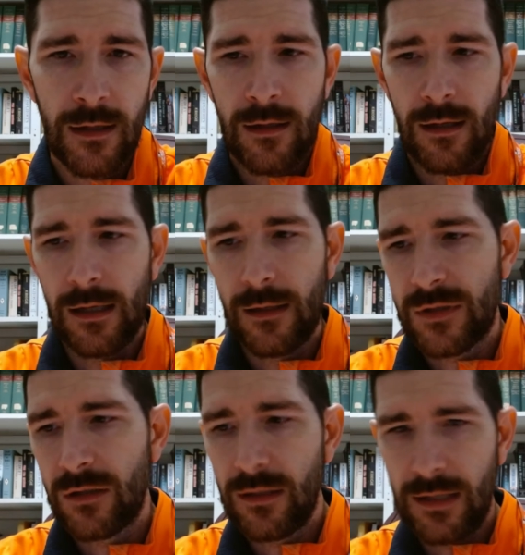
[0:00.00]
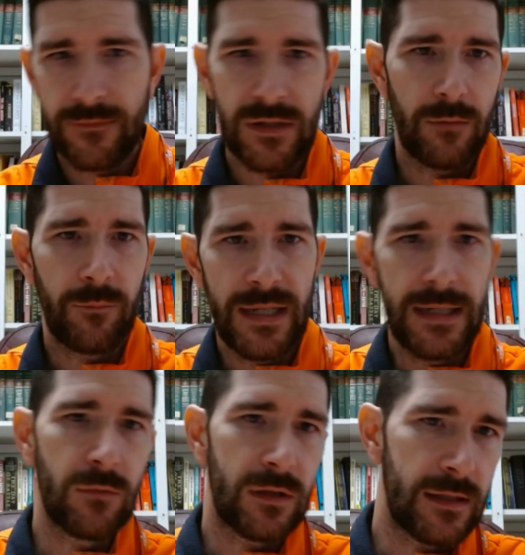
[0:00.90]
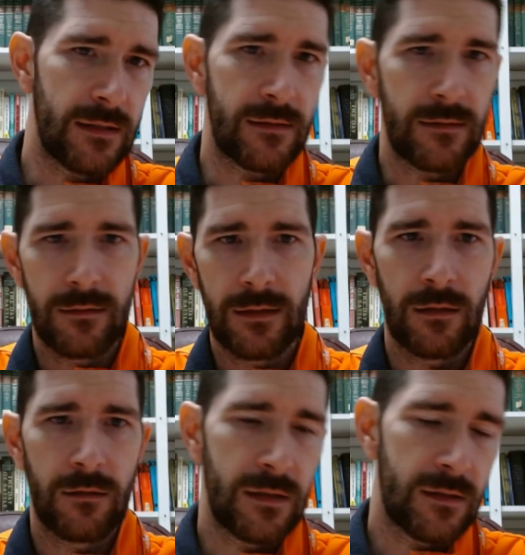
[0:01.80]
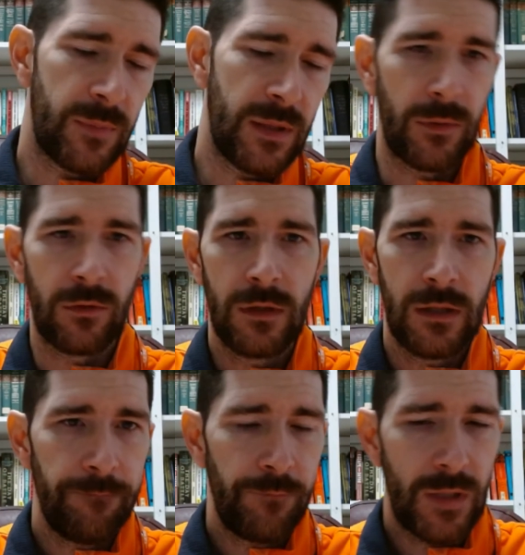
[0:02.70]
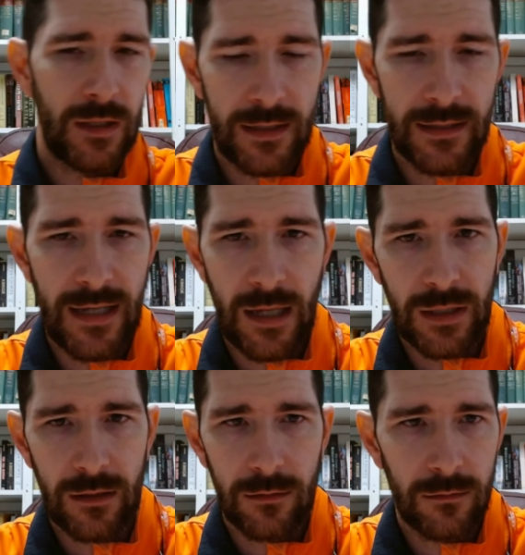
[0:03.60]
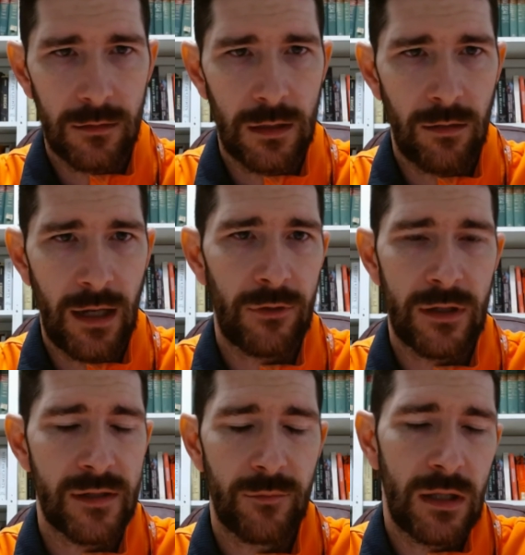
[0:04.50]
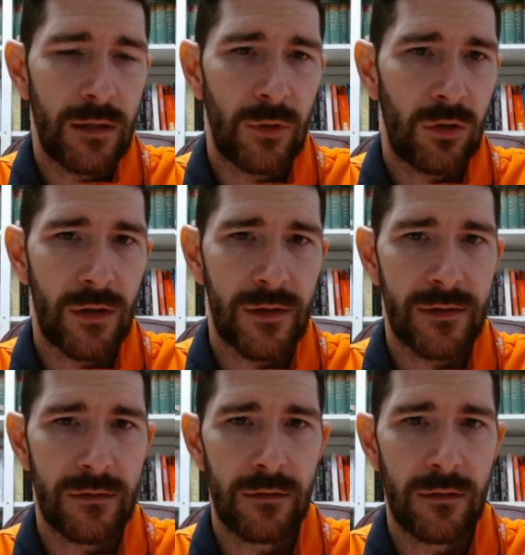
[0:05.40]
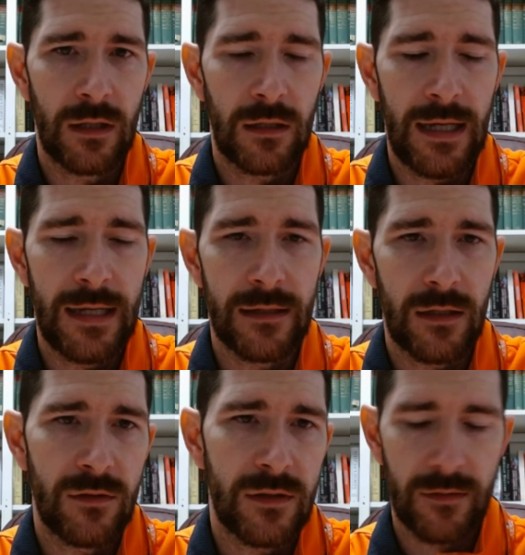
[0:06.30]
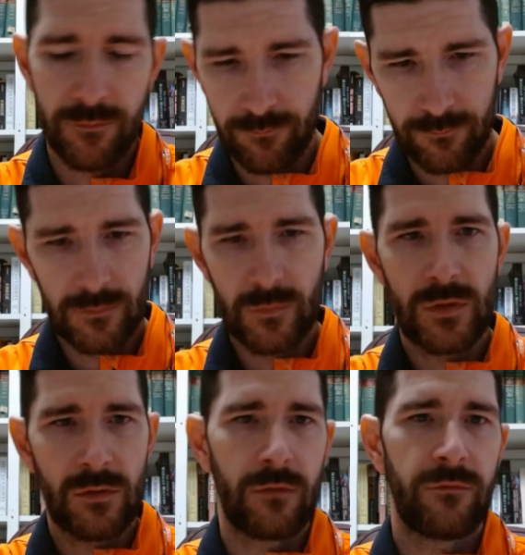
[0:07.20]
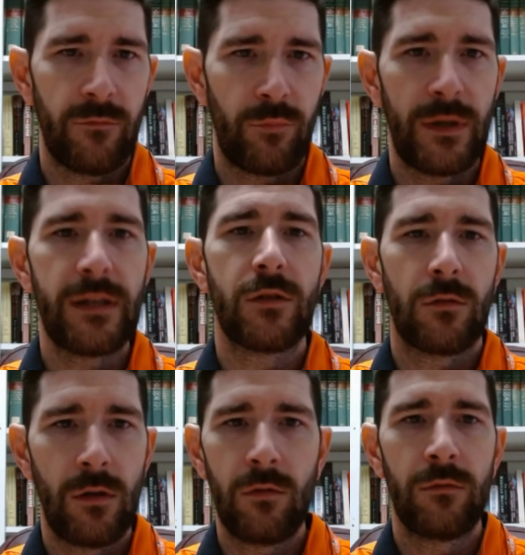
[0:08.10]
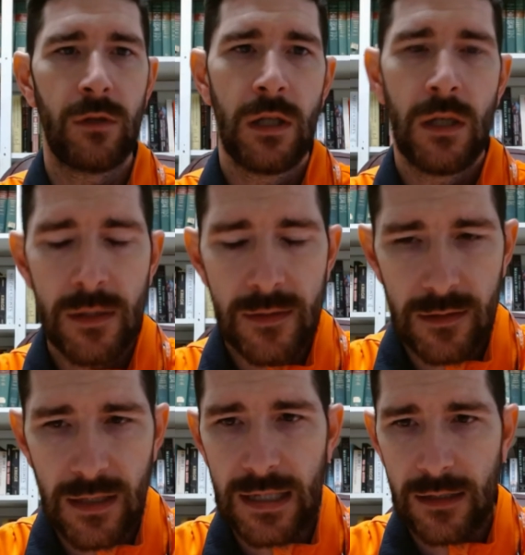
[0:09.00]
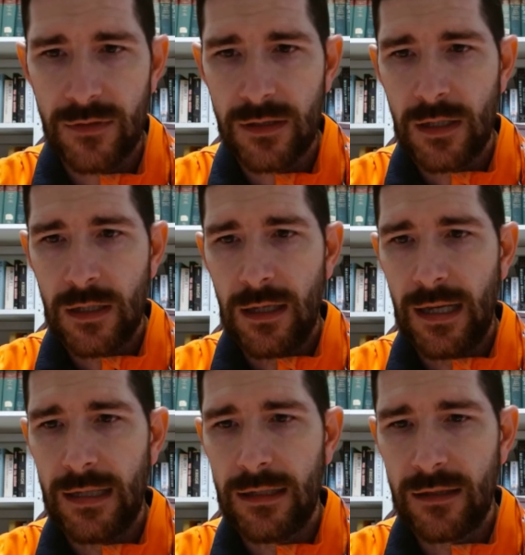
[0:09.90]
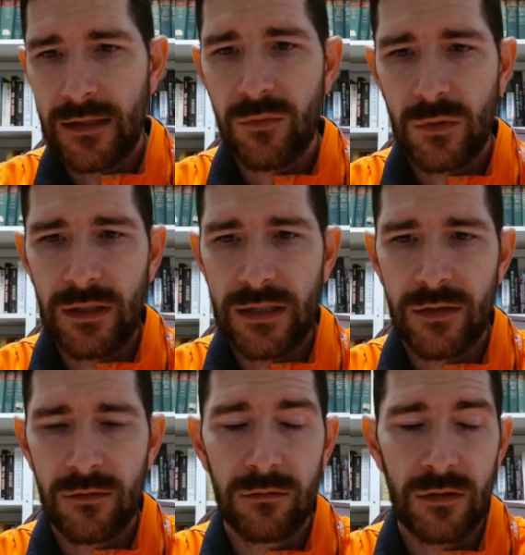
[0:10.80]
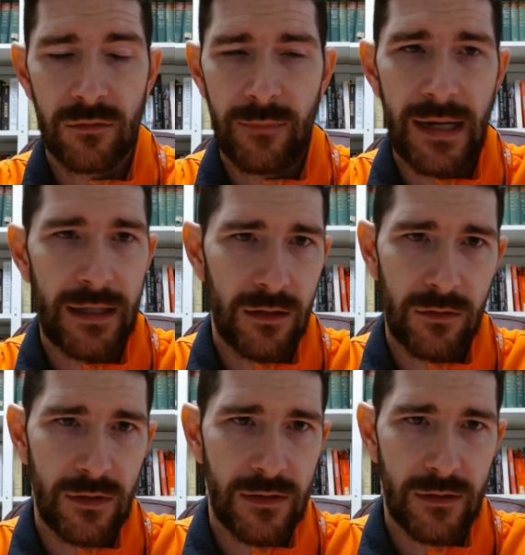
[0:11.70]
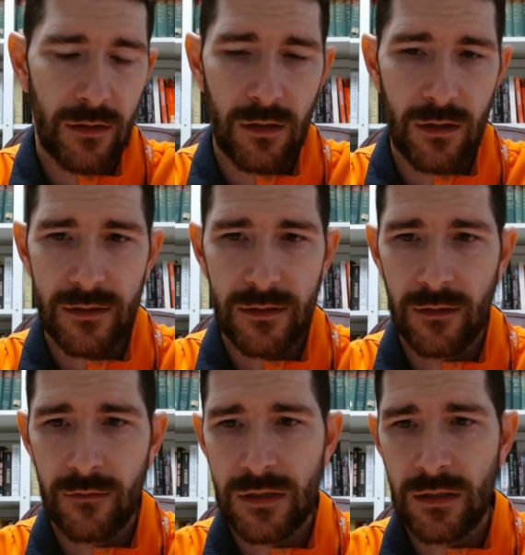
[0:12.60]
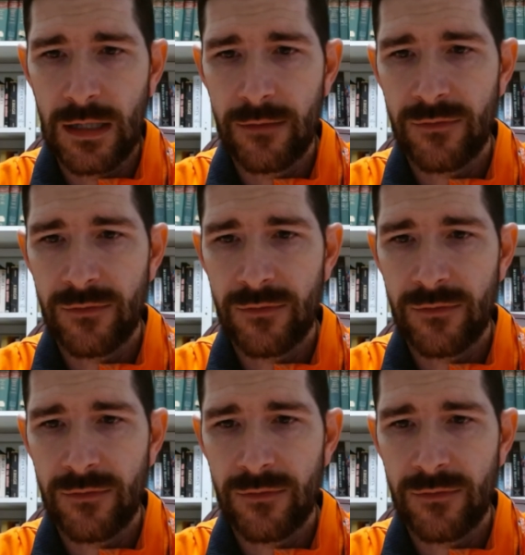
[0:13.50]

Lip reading: So you didn't have to compete with these people kidnapping, Africans and bringing them across the Atlantic. You just would sort of breed your own slaves. And this would lead to a dramatic increase in the cost of slaves.